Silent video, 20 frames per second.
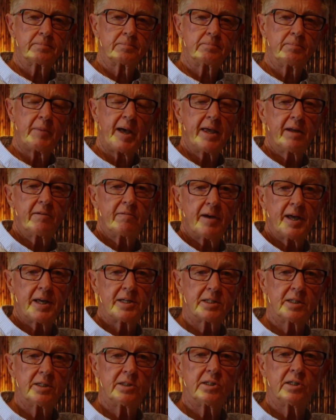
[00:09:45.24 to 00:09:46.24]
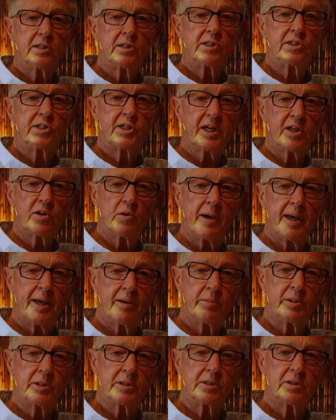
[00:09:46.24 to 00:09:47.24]
My advice is check your
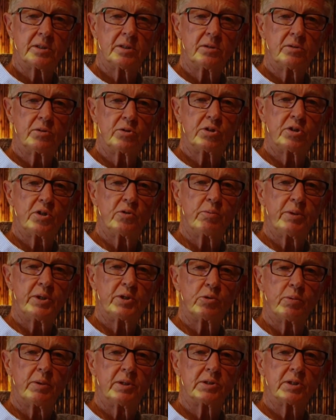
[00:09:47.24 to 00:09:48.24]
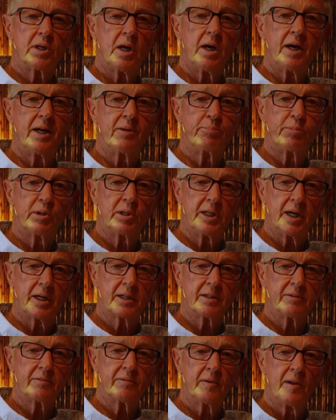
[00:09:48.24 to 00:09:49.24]
habits to see which ones are
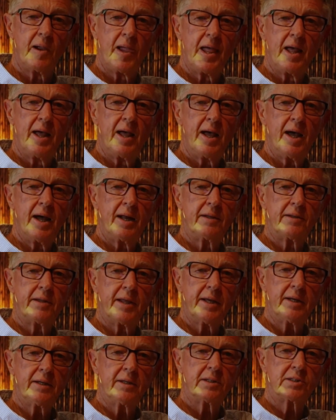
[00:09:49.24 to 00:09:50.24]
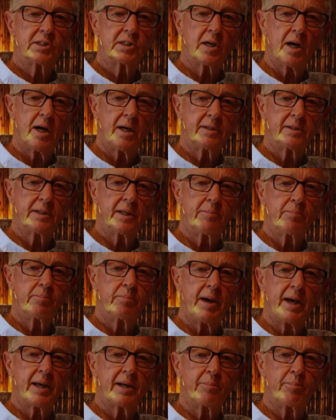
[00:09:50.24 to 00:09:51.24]
unproductive, and then discard them
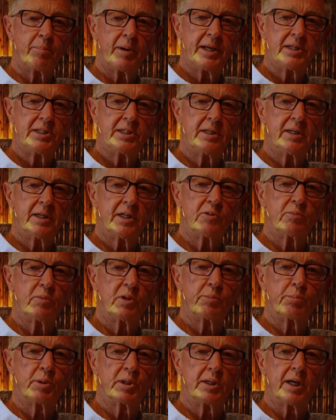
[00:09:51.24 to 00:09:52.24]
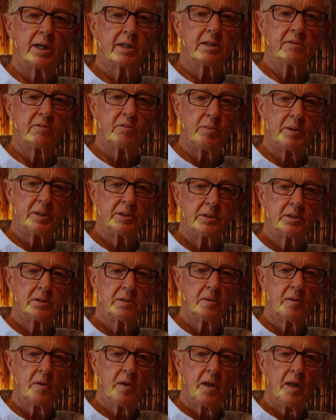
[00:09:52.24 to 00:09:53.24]
by replacing it with productive ones.
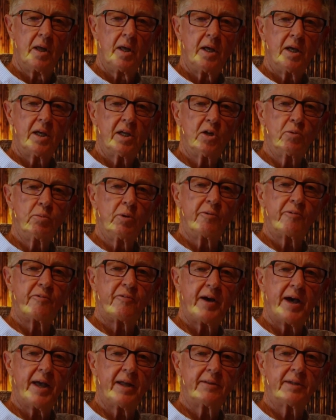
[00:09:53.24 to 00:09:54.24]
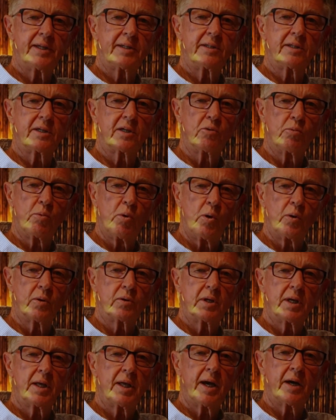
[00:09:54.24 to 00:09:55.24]
You will find that the reward
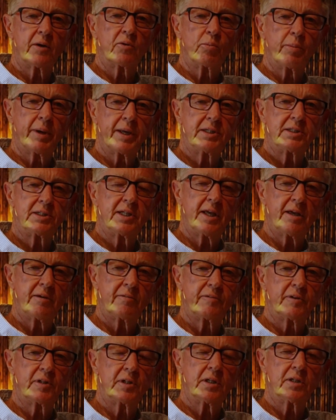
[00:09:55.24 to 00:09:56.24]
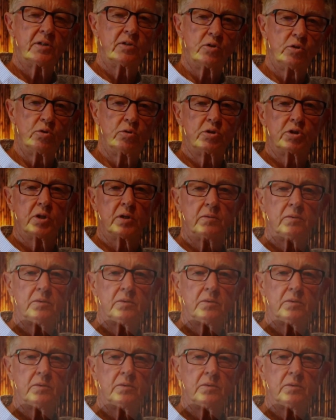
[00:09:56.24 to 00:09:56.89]
outweighs the effort to do so.